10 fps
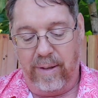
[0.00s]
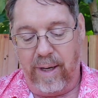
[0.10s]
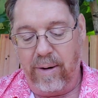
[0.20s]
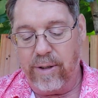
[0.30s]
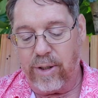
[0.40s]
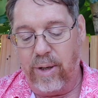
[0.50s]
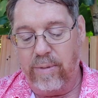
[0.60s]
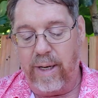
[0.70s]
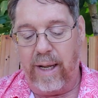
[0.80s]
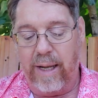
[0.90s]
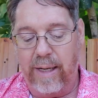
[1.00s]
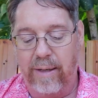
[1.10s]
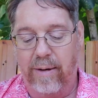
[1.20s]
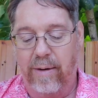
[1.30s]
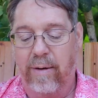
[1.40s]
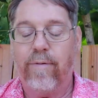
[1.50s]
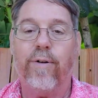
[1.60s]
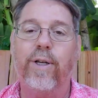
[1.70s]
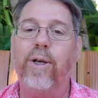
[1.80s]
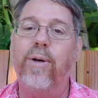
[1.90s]
There is no need
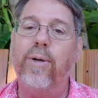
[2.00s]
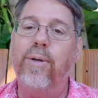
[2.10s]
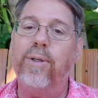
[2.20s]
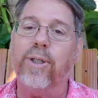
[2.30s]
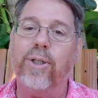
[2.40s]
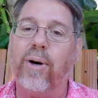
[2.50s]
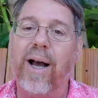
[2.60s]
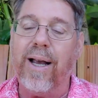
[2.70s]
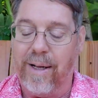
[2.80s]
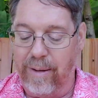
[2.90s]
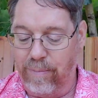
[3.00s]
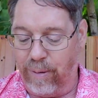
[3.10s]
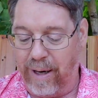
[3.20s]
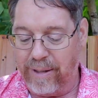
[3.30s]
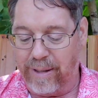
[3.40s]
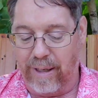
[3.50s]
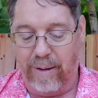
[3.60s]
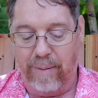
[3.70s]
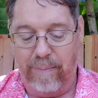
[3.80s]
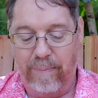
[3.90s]
for you to try and impress
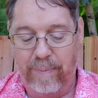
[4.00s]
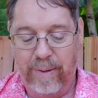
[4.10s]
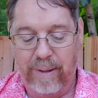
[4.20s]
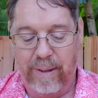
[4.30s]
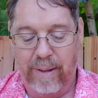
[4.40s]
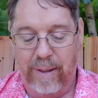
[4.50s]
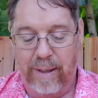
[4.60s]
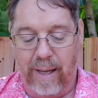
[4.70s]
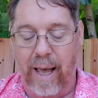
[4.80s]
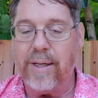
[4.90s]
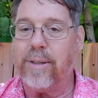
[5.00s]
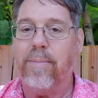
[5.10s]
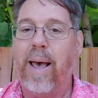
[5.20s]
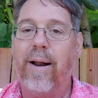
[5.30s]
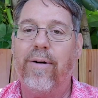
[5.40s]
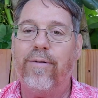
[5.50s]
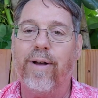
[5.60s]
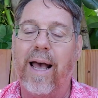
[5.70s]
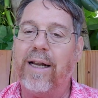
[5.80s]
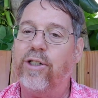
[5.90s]
them as a matter of
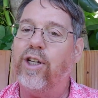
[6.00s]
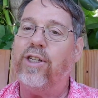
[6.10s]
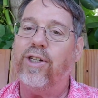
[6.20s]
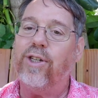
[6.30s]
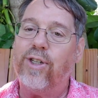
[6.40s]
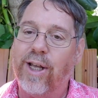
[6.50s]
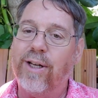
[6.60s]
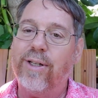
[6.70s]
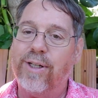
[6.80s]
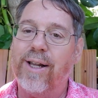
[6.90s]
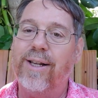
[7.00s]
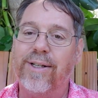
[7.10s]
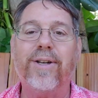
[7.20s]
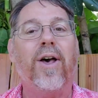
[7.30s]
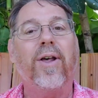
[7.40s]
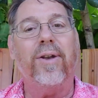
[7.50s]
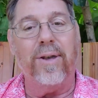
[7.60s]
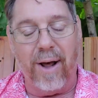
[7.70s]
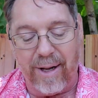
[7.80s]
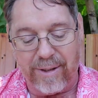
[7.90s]
fact, Jesus tells us
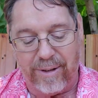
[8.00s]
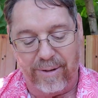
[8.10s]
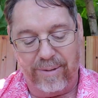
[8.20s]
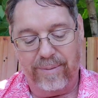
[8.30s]
not to.